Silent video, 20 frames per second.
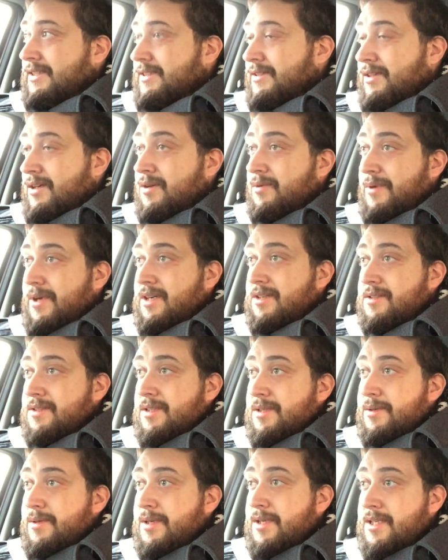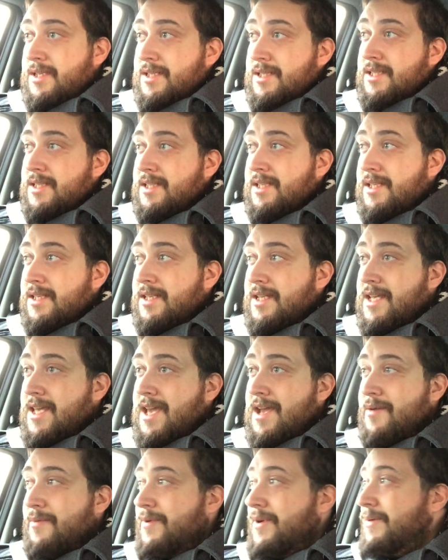Oh well. You
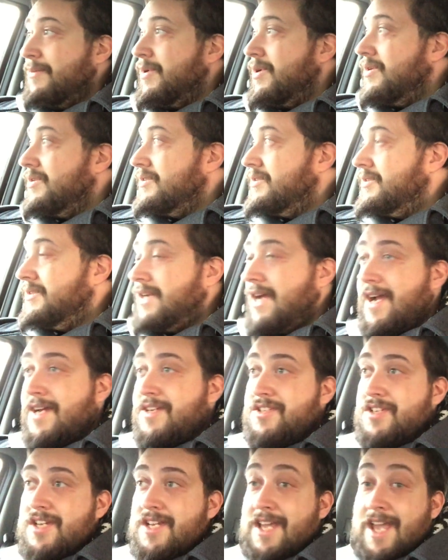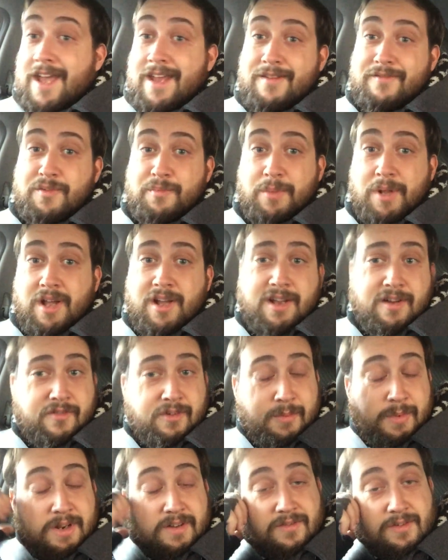can't win them all. Actually, you can if you block
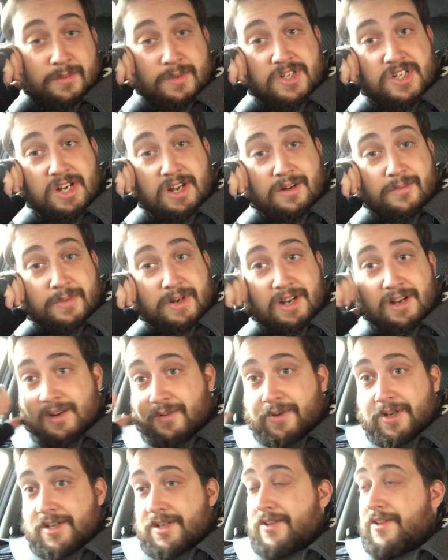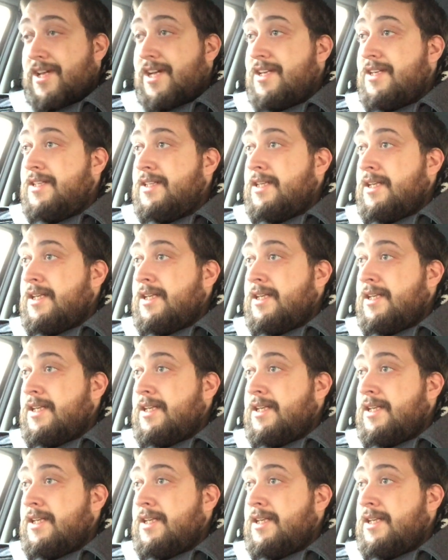everybody from your channel, but I don't want to do that.